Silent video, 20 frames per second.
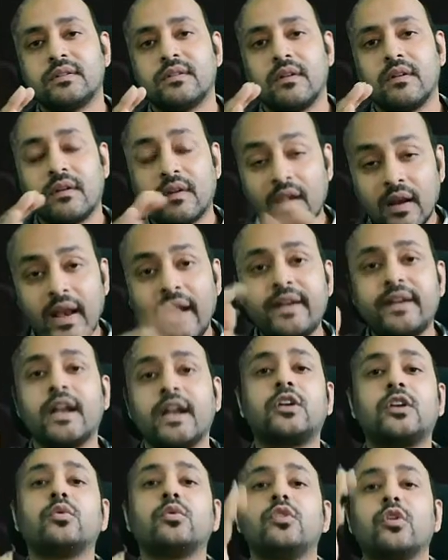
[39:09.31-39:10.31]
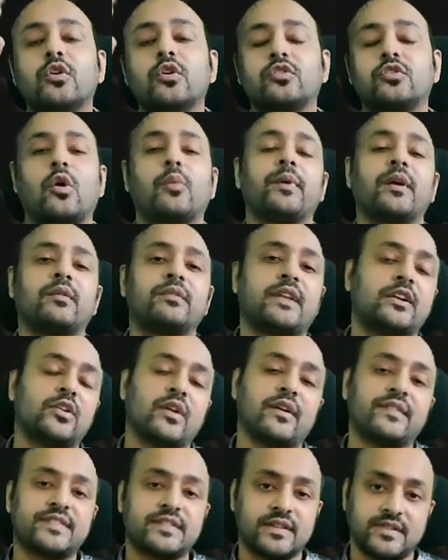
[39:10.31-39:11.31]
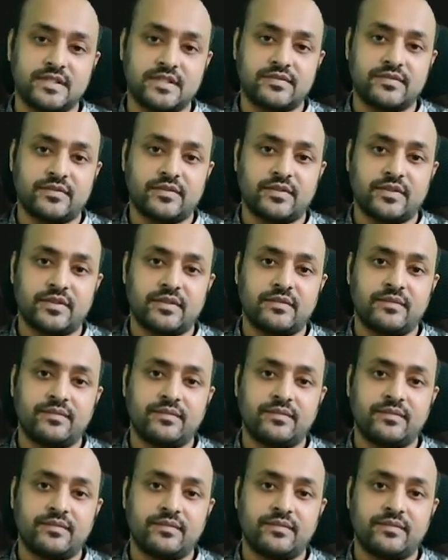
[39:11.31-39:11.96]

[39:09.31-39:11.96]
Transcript: related to your topic that you have searched for.